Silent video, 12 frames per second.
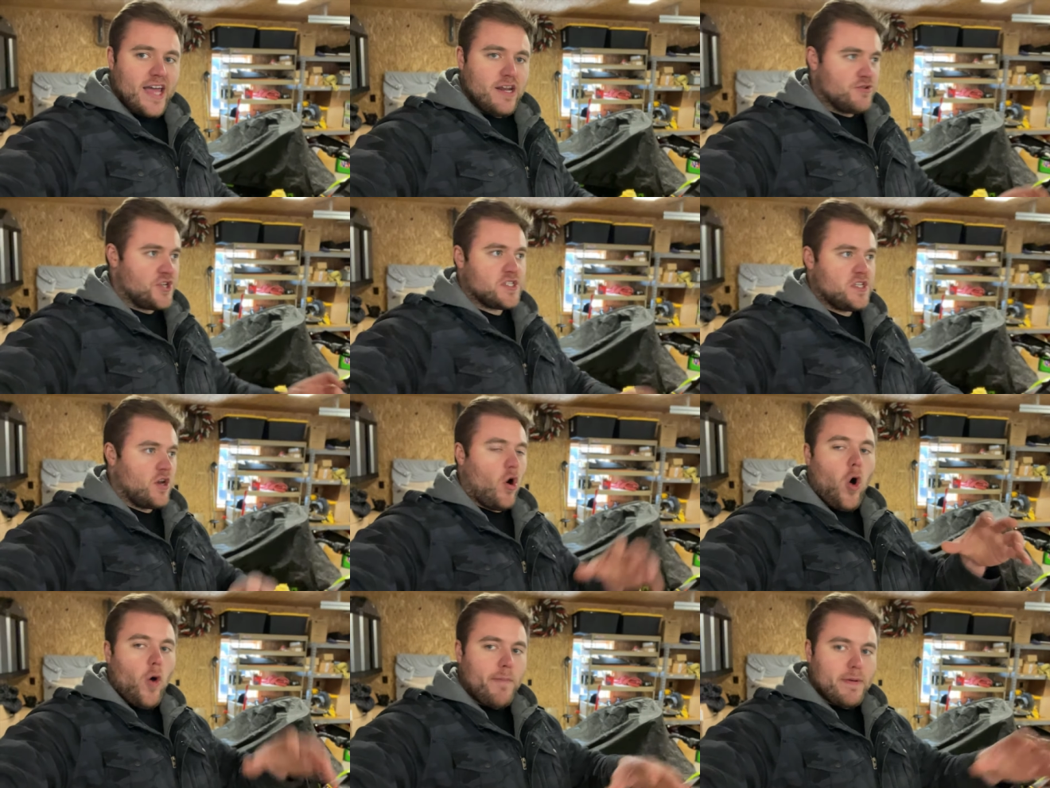It was just, you know,
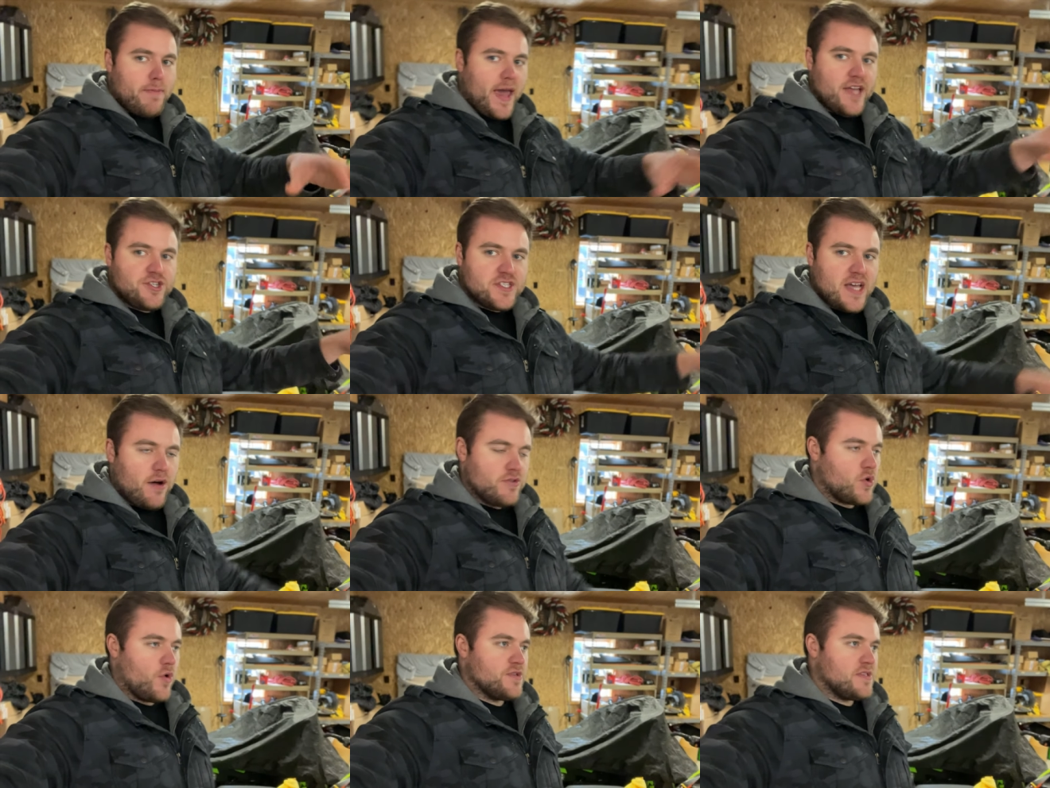open patches out
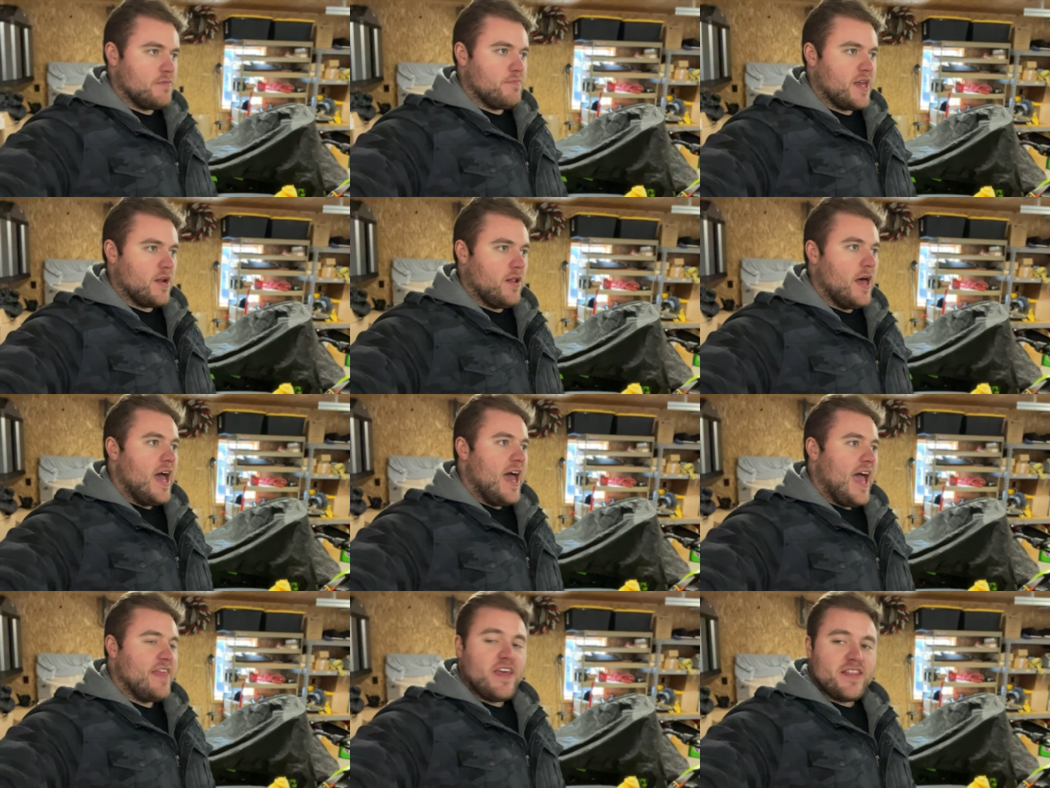towards the middle.
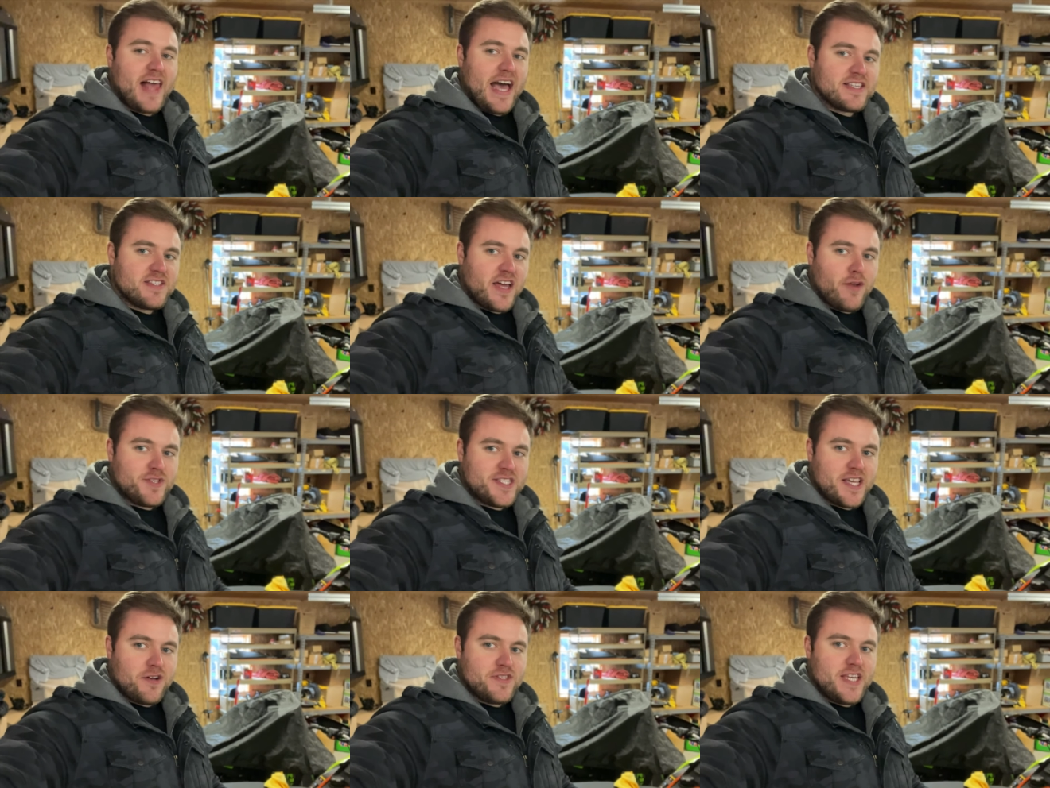And then last night it was
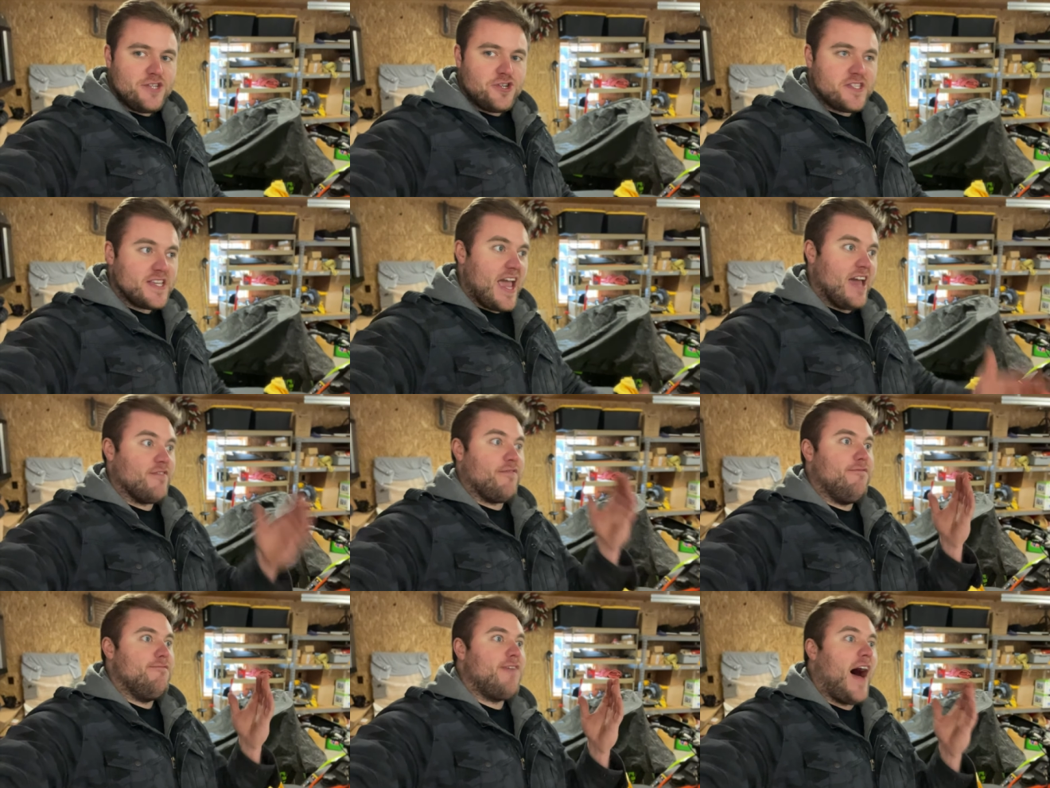single digits and
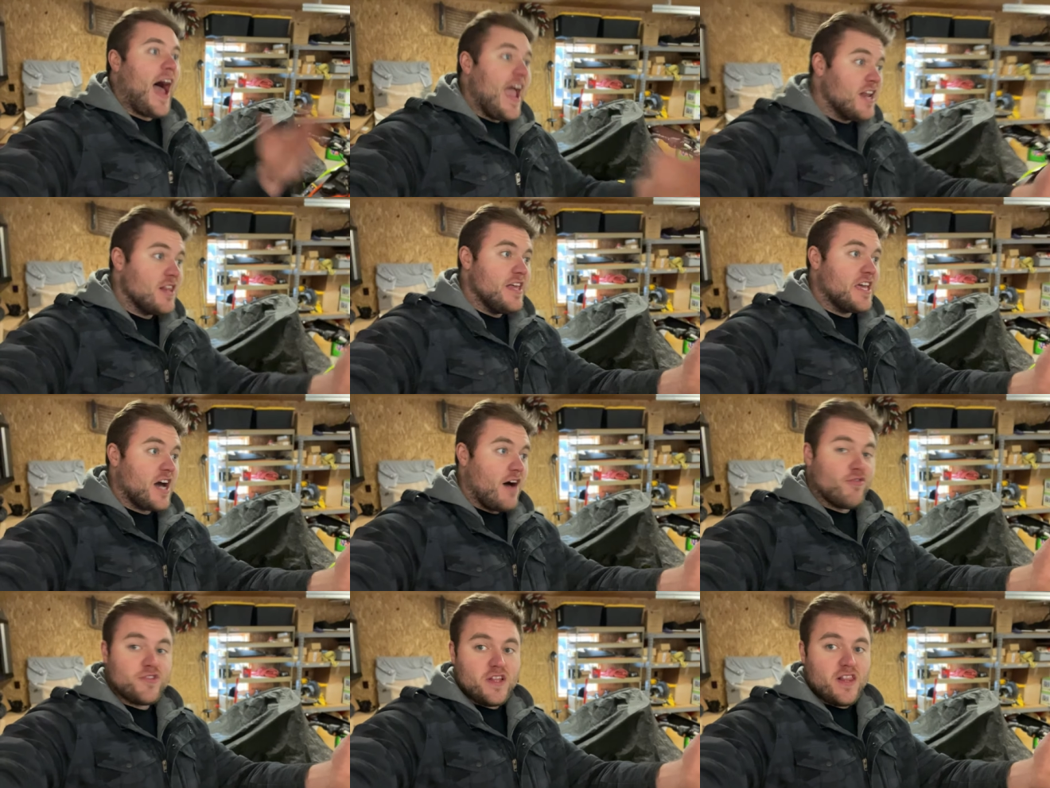finally
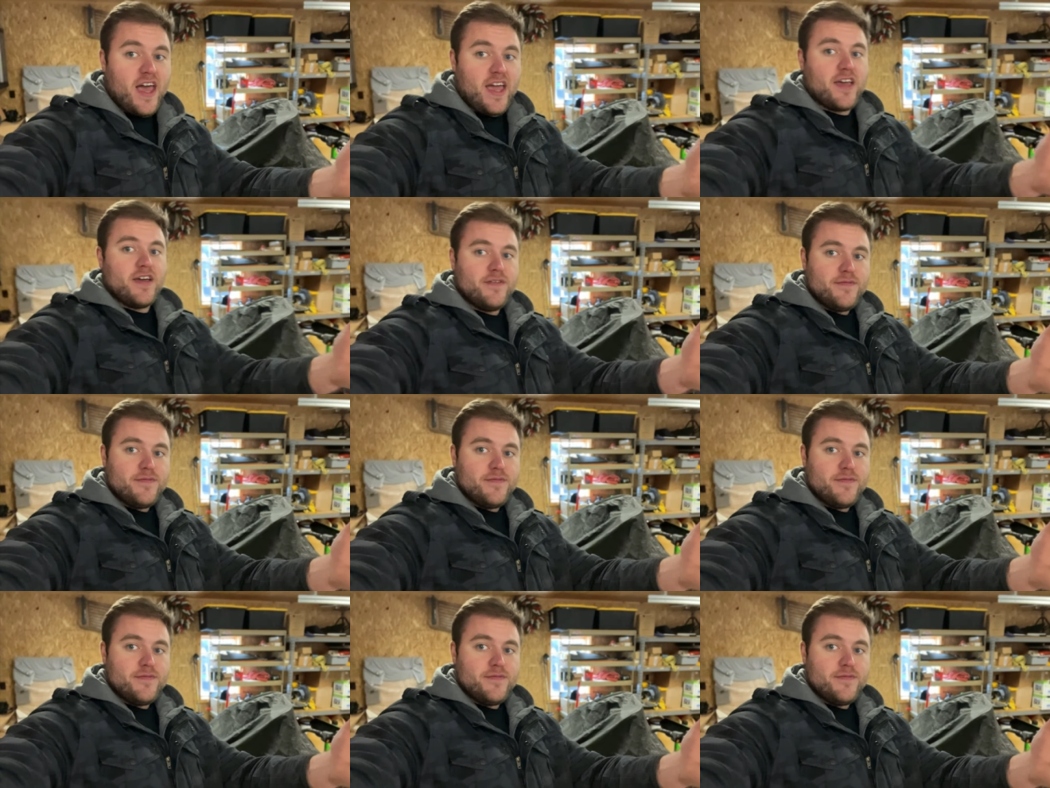covered the lake.